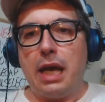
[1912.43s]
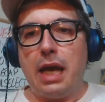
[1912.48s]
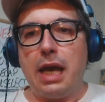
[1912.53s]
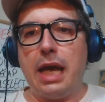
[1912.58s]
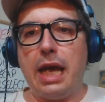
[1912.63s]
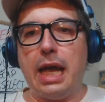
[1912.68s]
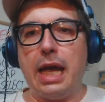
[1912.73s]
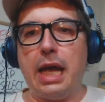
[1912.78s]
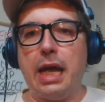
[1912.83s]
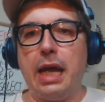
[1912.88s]

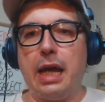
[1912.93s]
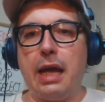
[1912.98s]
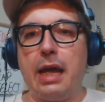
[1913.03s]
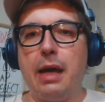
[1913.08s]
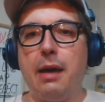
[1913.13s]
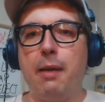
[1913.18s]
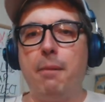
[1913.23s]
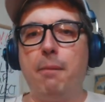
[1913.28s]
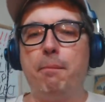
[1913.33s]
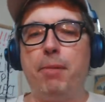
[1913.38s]

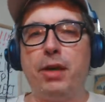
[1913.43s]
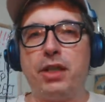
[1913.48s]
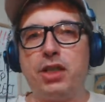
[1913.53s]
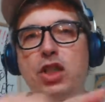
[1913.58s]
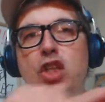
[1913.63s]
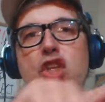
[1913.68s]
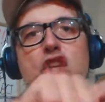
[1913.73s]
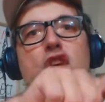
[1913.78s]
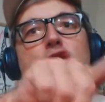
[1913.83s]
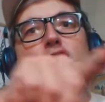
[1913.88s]
But
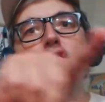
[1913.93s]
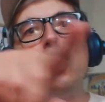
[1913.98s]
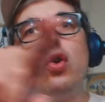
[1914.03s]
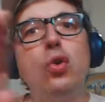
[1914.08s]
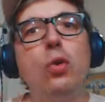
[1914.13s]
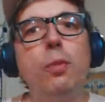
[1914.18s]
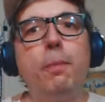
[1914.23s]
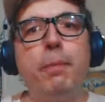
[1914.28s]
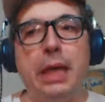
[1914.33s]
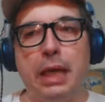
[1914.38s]

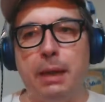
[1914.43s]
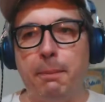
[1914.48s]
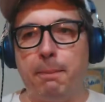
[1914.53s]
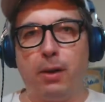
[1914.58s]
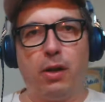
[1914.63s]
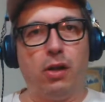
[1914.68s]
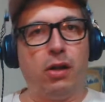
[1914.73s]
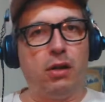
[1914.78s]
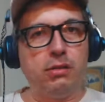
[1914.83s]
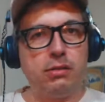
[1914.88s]
you
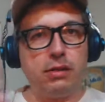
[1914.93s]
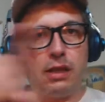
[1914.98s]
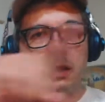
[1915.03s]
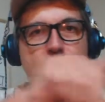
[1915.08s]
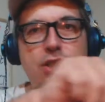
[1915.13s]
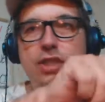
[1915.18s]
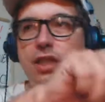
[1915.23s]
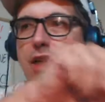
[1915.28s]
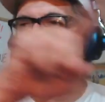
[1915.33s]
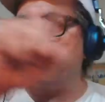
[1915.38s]
people, then
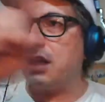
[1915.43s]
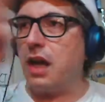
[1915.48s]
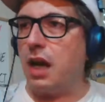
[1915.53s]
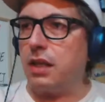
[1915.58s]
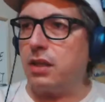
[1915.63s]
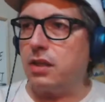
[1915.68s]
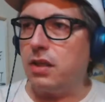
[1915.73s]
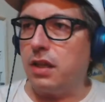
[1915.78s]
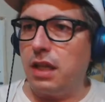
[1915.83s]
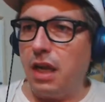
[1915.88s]
she starts
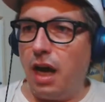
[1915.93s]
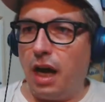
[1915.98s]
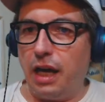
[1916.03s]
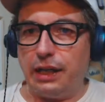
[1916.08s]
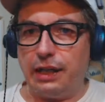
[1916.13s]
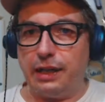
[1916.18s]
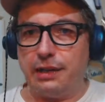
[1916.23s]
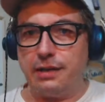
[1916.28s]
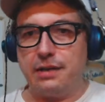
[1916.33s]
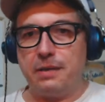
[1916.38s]
talking to the
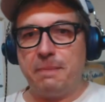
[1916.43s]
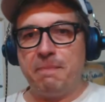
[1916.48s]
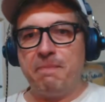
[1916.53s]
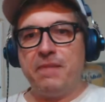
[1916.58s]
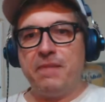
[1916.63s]
audience.